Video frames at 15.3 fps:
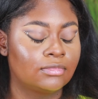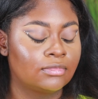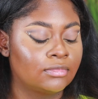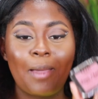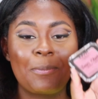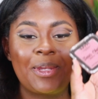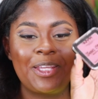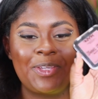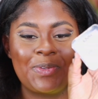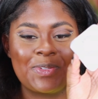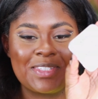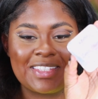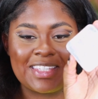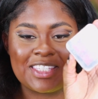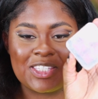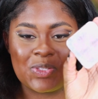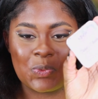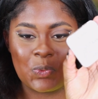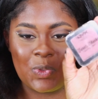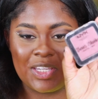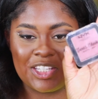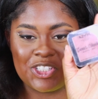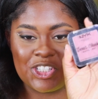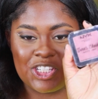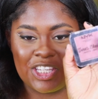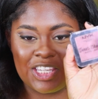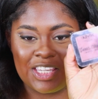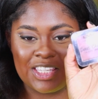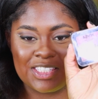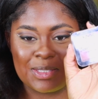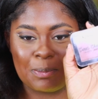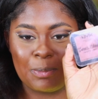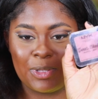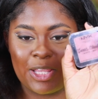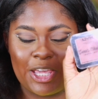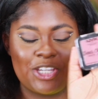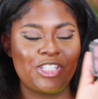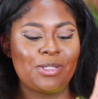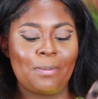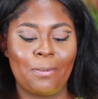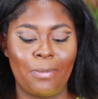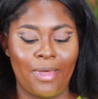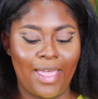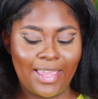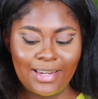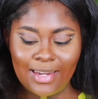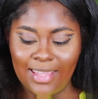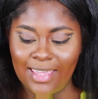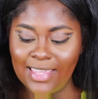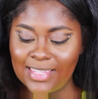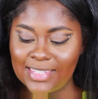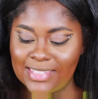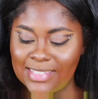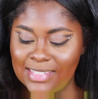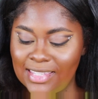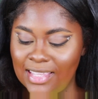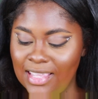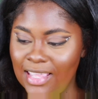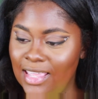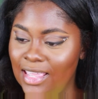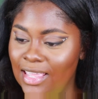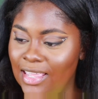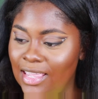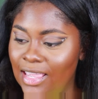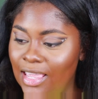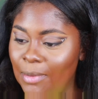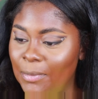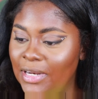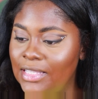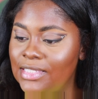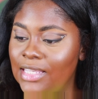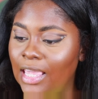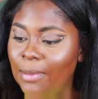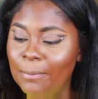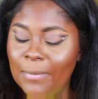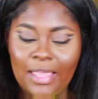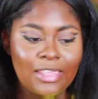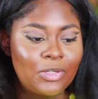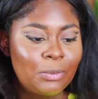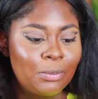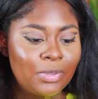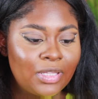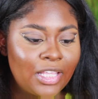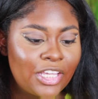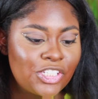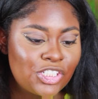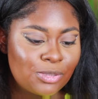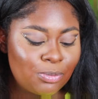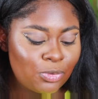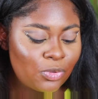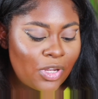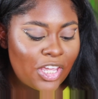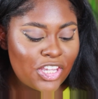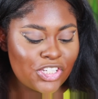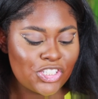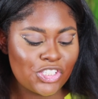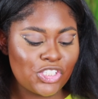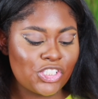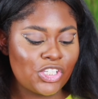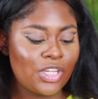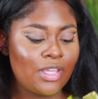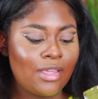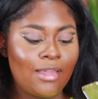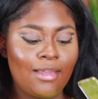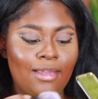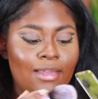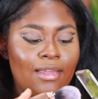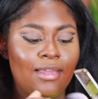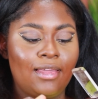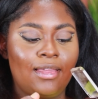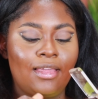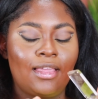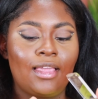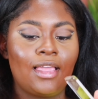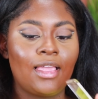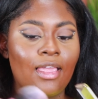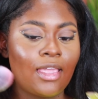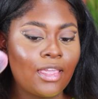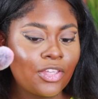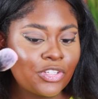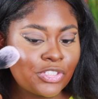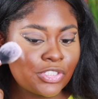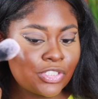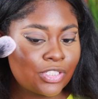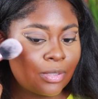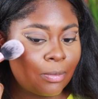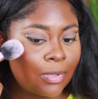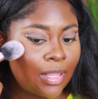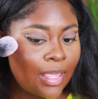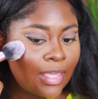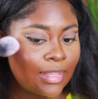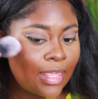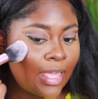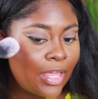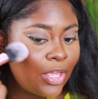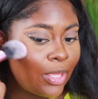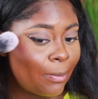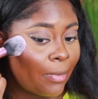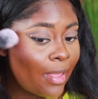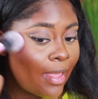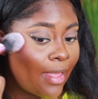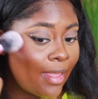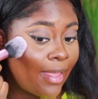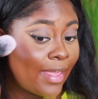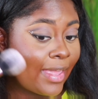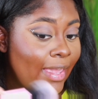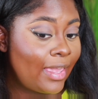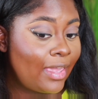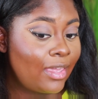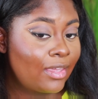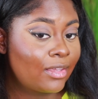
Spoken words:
I'm going to use this Sweet Cheeks blush by NYX. I'm going to take my little blush brush and just apply that up high.